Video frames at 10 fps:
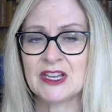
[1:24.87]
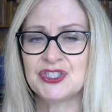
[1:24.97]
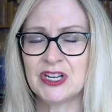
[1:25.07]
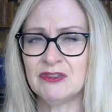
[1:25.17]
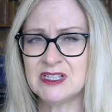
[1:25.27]

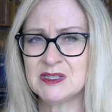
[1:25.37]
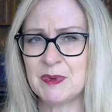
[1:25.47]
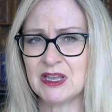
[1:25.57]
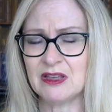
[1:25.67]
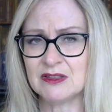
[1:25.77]
Generally
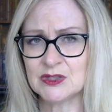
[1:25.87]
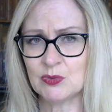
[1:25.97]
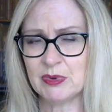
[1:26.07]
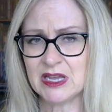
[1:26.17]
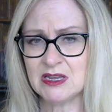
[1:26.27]
speaking, this
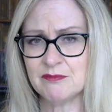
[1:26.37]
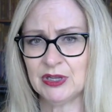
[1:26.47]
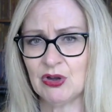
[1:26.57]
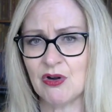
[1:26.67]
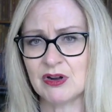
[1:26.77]
will be
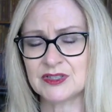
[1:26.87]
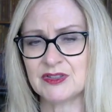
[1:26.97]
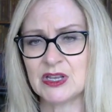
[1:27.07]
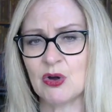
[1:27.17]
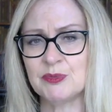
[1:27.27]

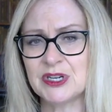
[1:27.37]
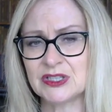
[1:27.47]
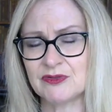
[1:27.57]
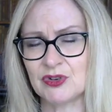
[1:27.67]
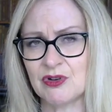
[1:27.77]
because the
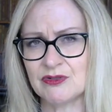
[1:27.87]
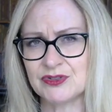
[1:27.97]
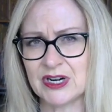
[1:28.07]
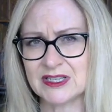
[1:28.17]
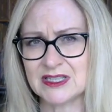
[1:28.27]
object of the
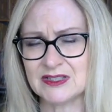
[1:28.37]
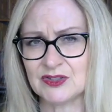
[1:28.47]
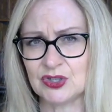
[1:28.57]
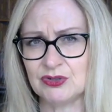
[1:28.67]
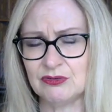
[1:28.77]
contract
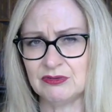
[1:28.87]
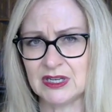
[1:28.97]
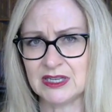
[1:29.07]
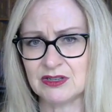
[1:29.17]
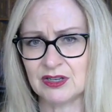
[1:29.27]
is
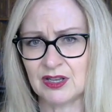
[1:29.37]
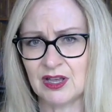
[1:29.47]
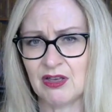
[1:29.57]
unique.